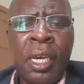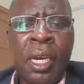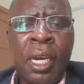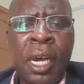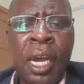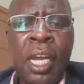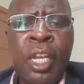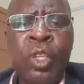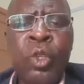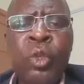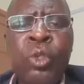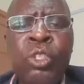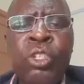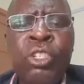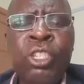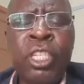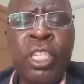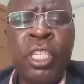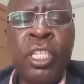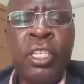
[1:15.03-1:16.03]
And you would
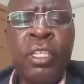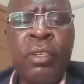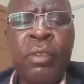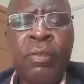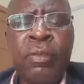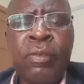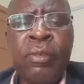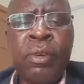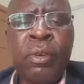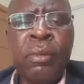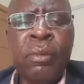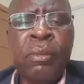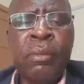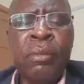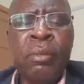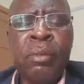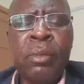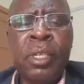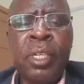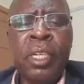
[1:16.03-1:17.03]
see
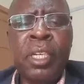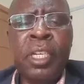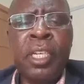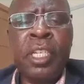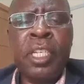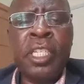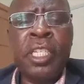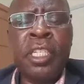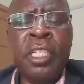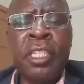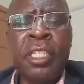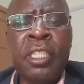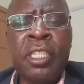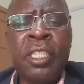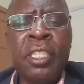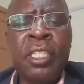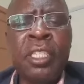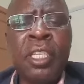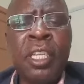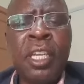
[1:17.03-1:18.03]
from
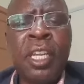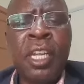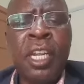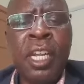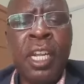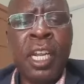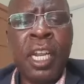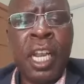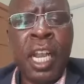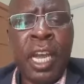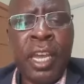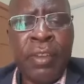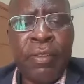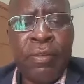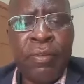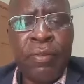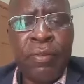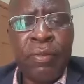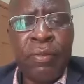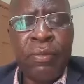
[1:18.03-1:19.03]
his
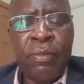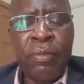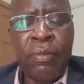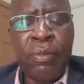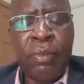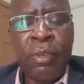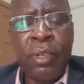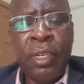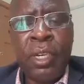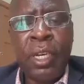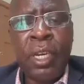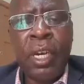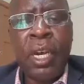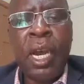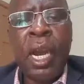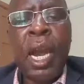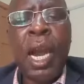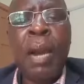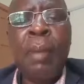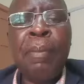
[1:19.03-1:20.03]
life
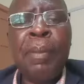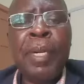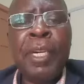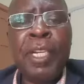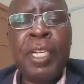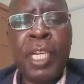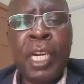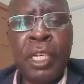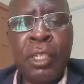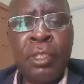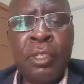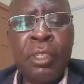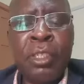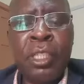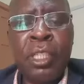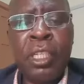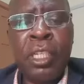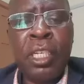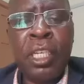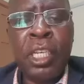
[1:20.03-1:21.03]
up and down,
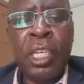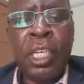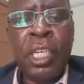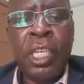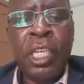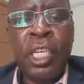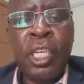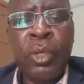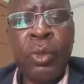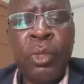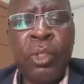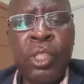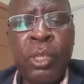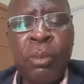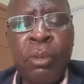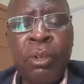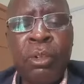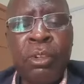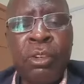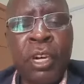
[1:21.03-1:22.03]
he was
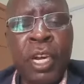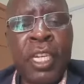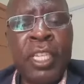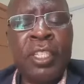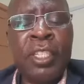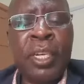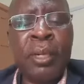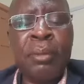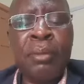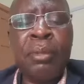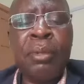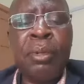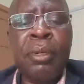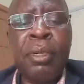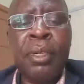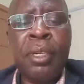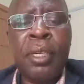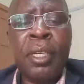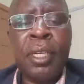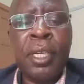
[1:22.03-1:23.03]
able to rise up
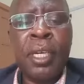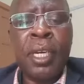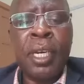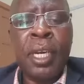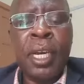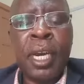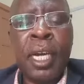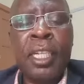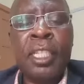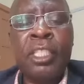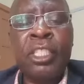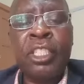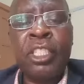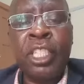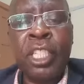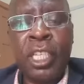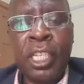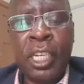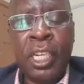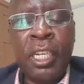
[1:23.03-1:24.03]
and
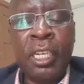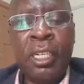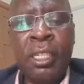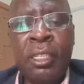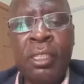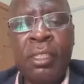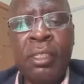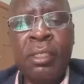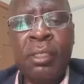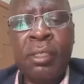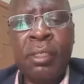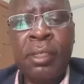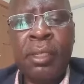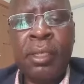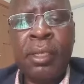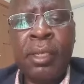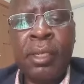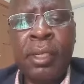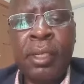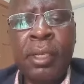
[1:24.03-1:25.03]
still
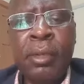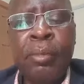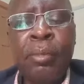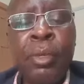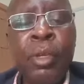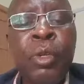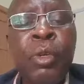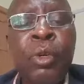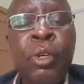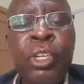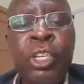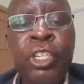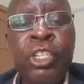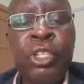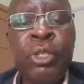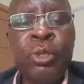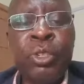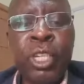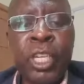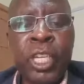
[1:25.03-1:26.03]
be who he is
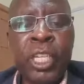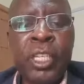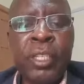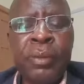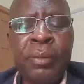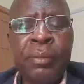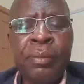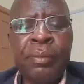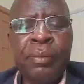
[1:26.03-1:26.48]
today.